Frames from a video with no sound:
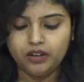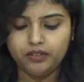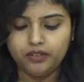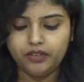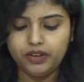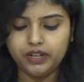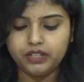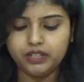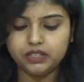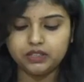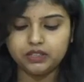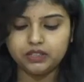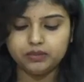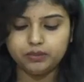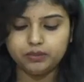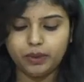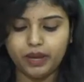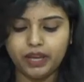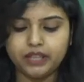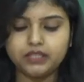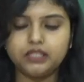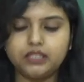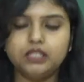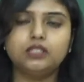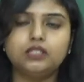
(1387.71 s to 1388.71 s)
If it is
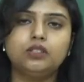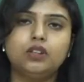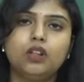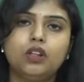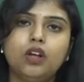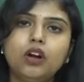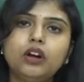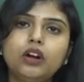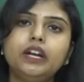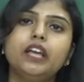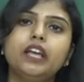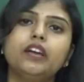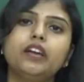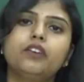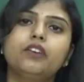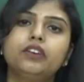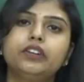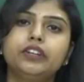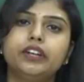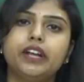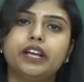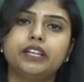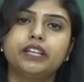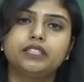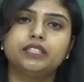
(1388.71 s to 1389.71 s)
base is not
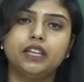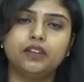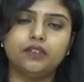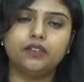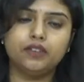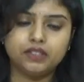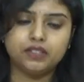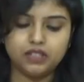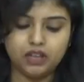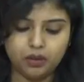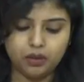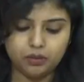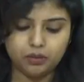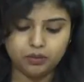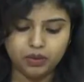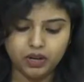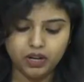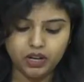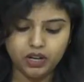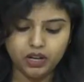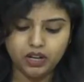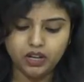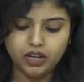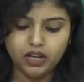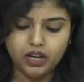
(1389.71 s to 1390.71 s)
equal to next sequence
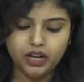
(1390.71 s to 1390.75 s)
number,